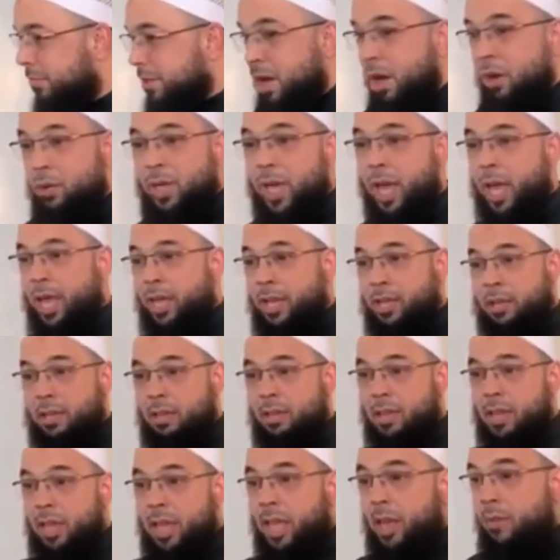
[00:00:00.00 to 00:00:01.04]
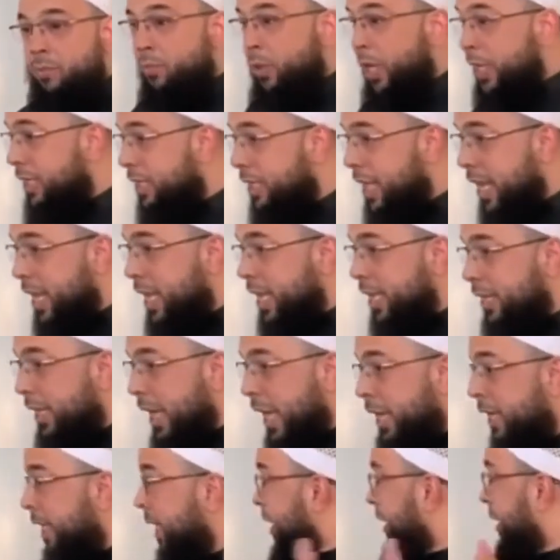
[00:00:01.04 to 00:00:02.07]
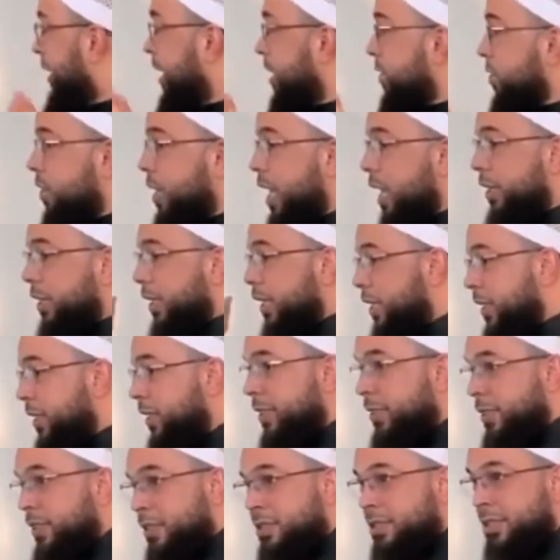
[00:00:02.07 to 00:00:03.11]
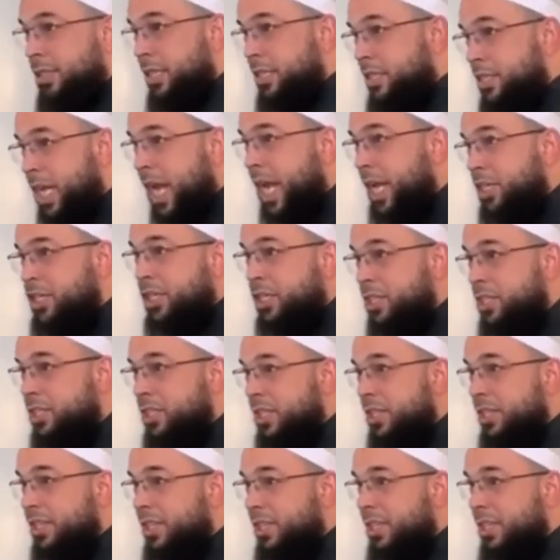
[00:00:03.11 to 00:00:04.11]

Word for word: Okay, if we're saying that there's nothing contagious